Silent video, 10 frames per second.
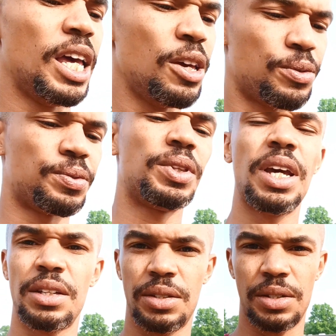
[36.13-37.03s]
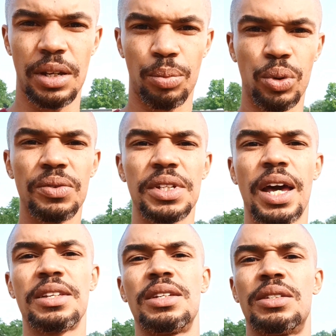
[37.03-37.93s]
If the S E C approves an
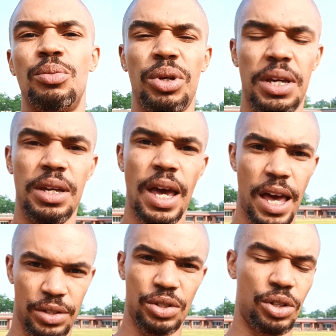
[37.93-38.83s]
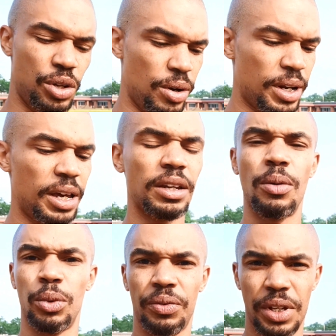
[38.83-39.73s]
asset to be a security, a
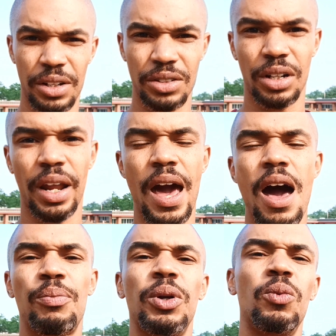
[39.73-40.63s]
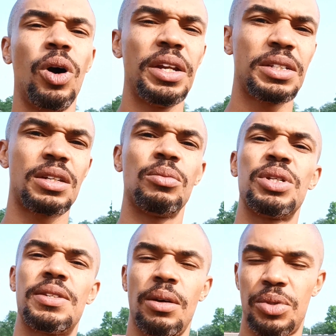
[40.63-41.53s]
number of things are going to happen. One, it's going to
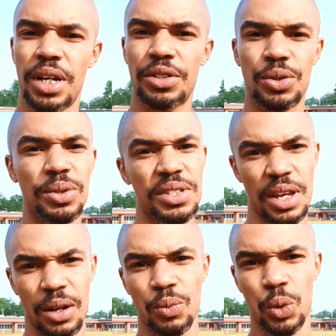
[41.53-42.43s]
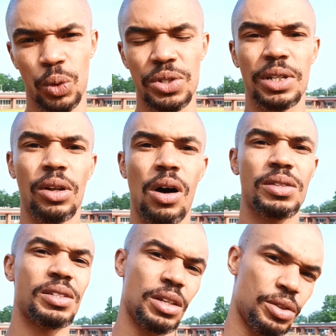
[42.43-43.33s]
be subject to the same rules and
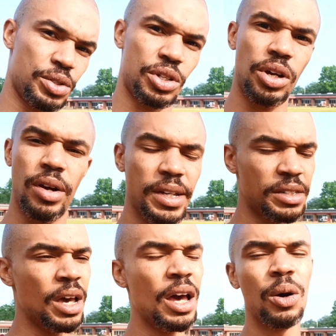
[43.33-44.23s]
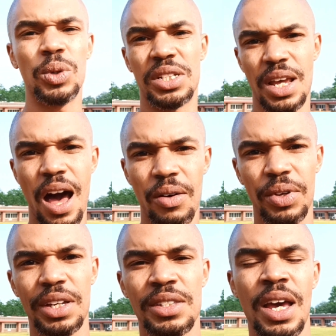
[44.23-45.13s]
laws as other securities, which is
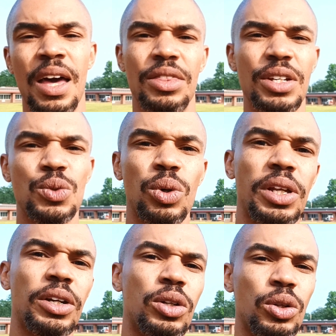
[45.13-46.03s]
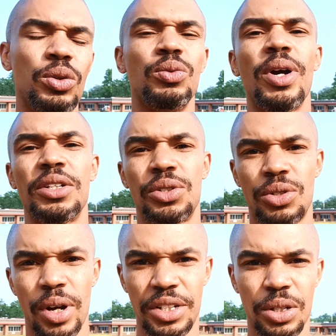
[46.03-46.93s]
obvious. This will include
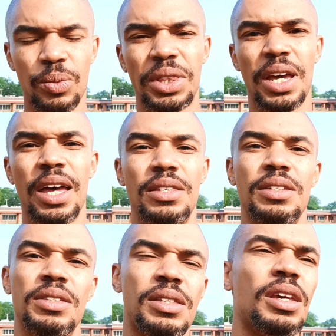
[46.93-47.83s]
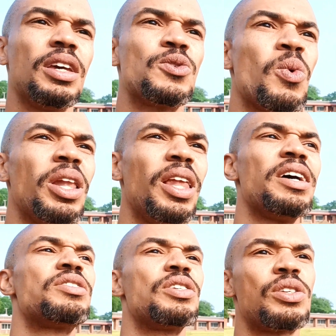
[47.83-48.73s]
registration with the S E C as well
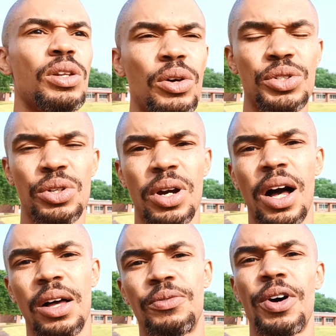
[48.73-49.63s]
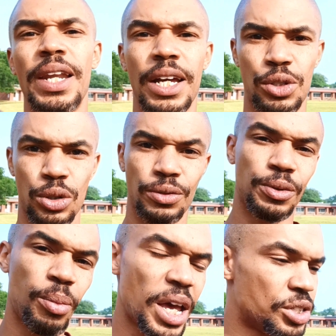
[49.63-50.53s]
as disclosure of financial
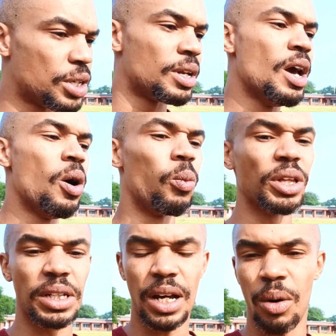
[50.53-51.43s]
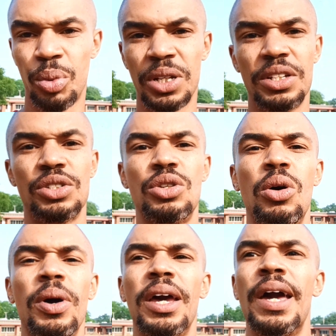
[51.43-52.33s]
information, what the company is
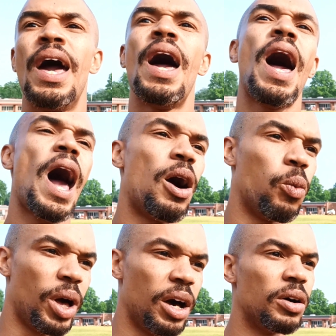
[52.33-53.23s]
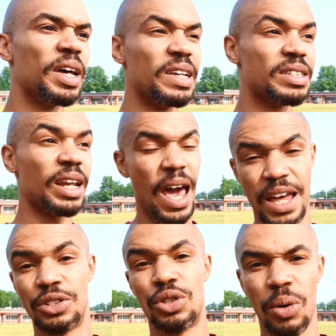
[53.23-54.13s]
doing, how well is it
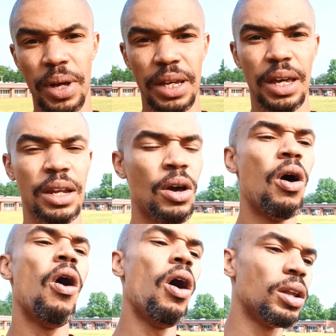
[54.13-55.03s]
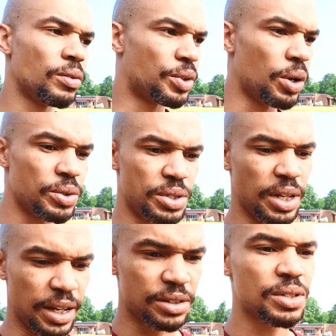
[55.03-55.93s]
at doing it, all of those
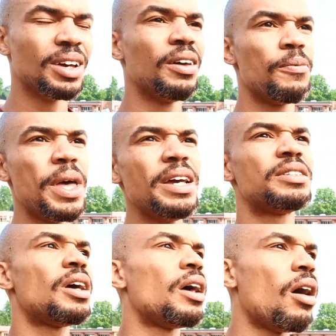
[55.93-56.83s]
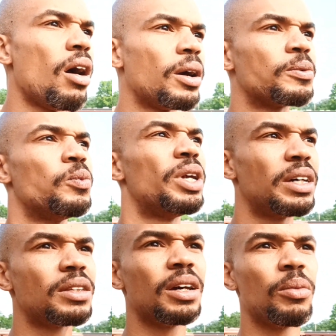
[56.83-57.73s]
things. Things that are, when
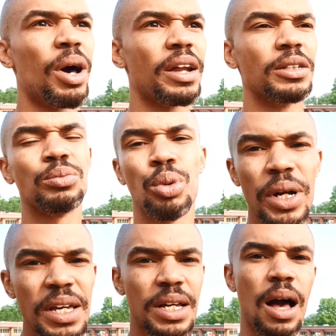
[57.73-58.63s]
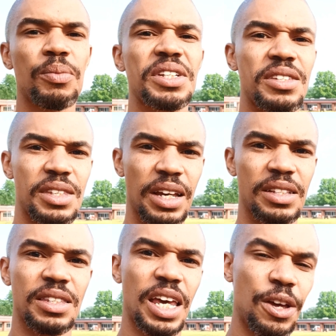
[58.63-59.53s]
I think about it, pretty common sense.